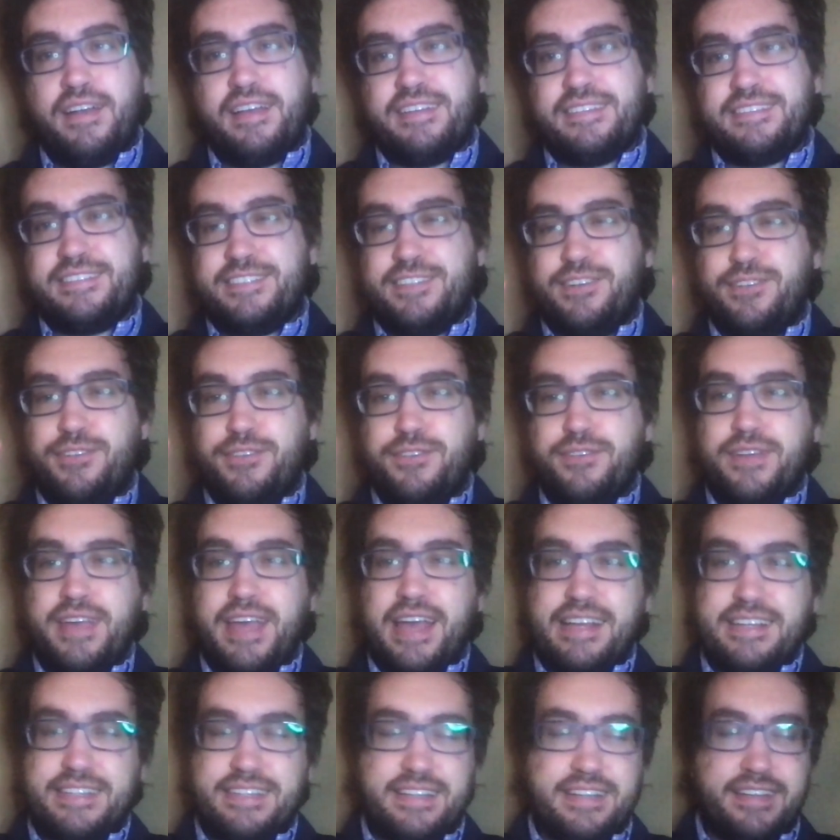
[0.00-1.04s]
so you
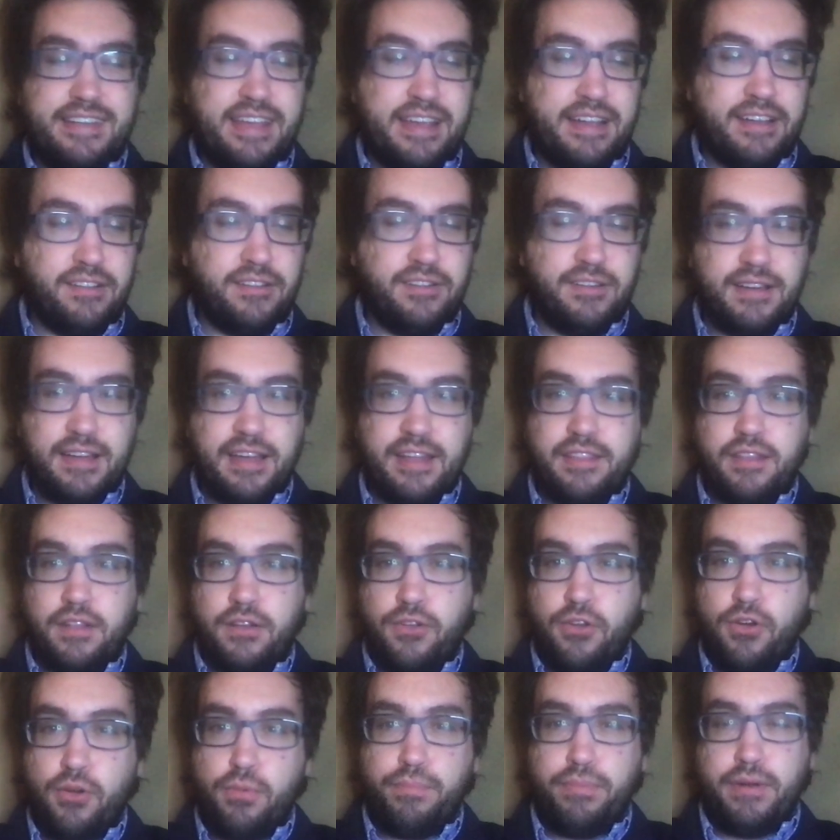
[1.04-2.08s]
guys can take a look at the
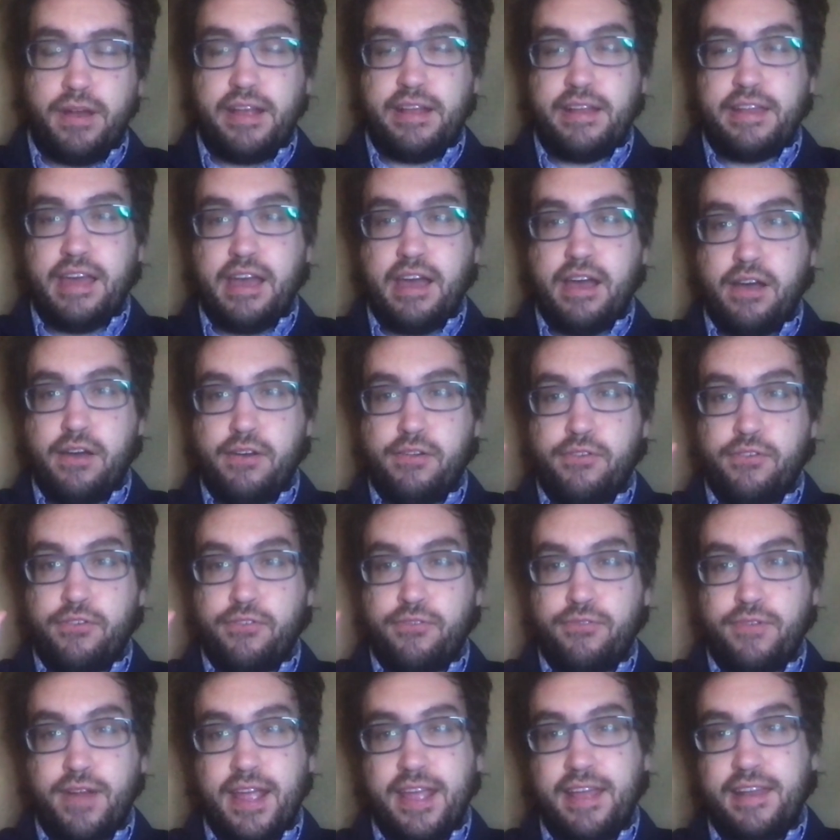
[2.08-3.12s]
note breakdown
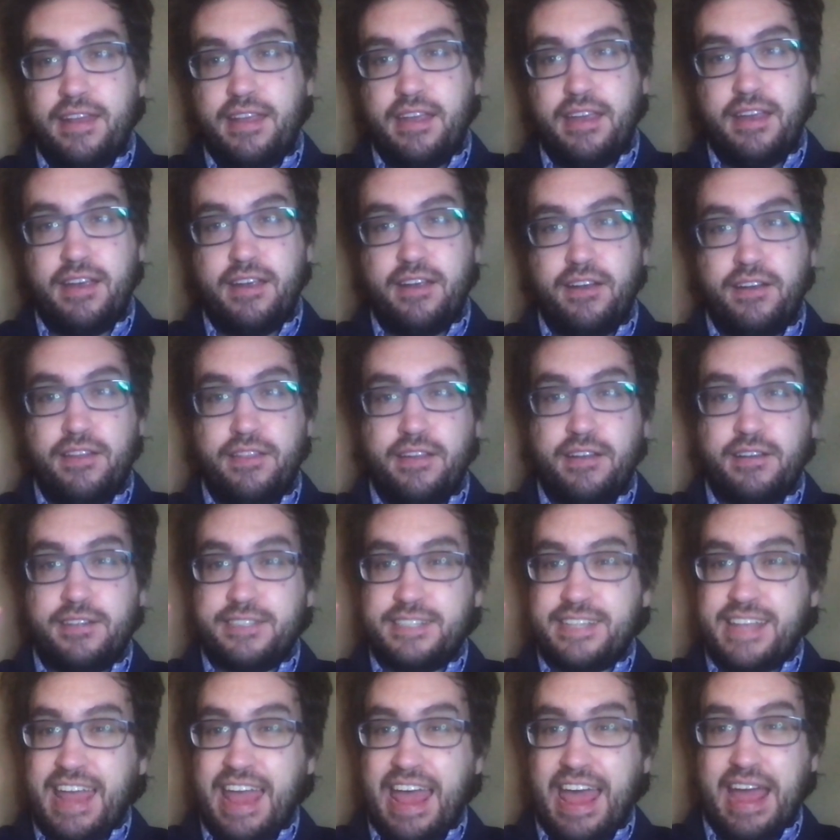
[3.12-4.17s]
right here.
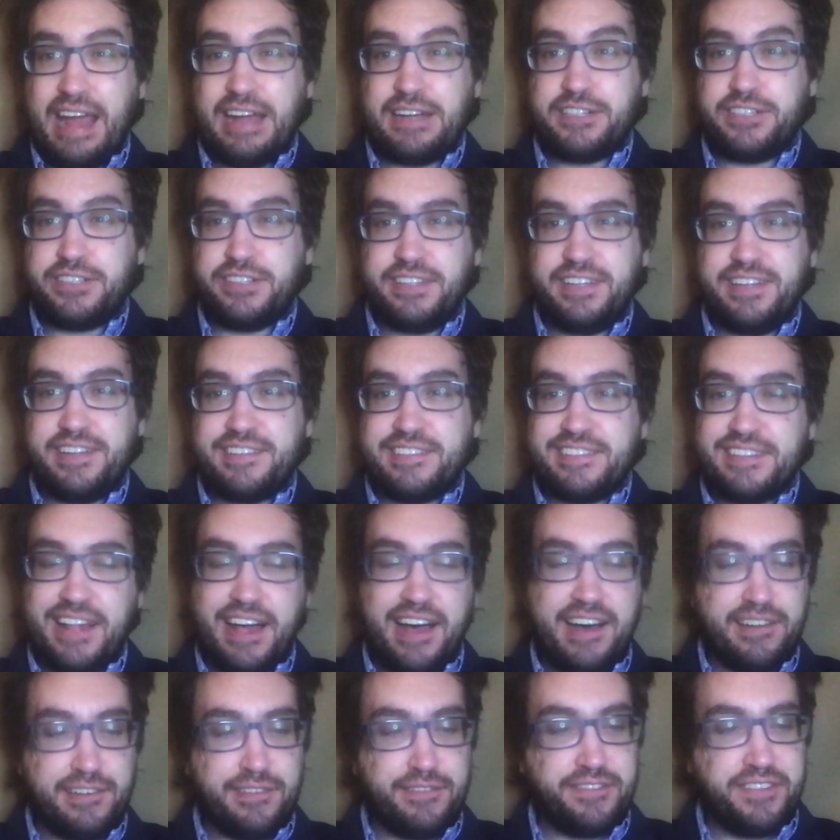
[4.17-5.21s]
There's actually a
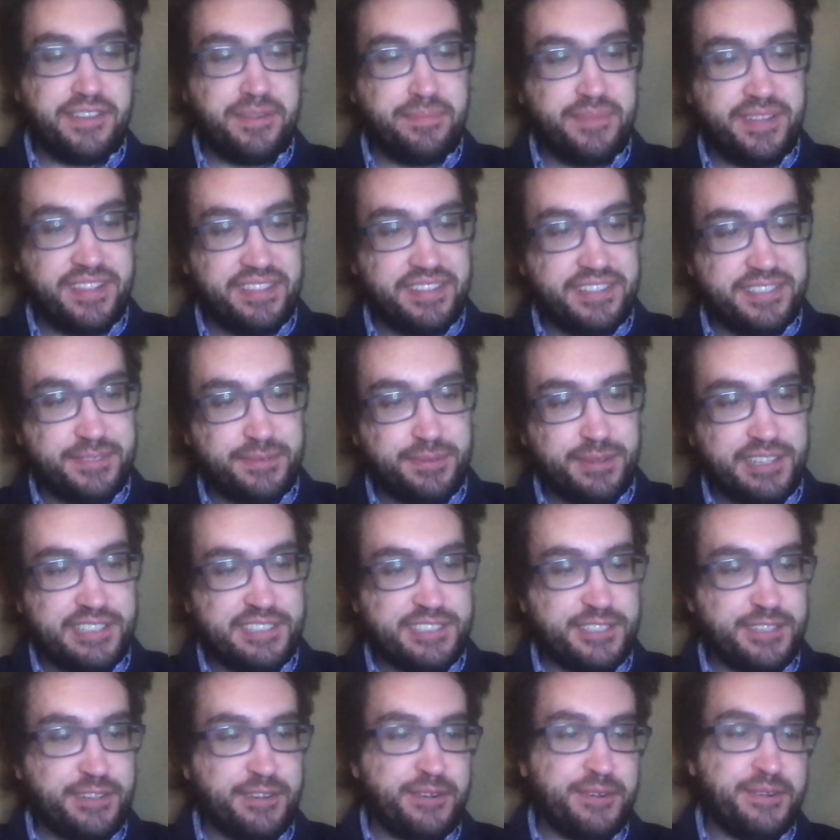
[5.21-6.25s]
lot of them in this one,
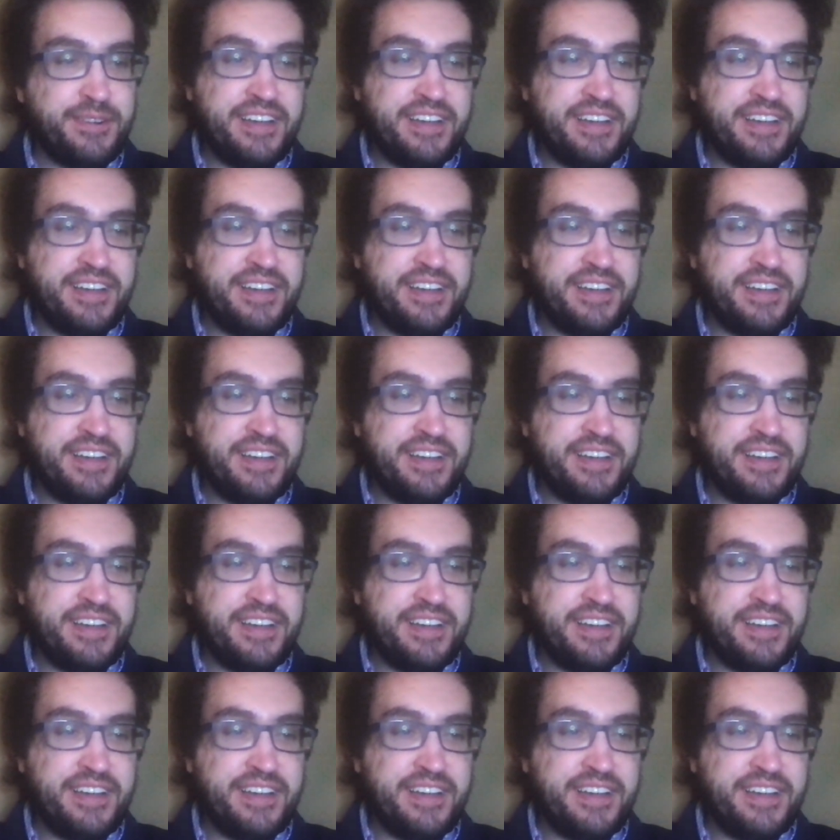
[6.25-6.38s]
so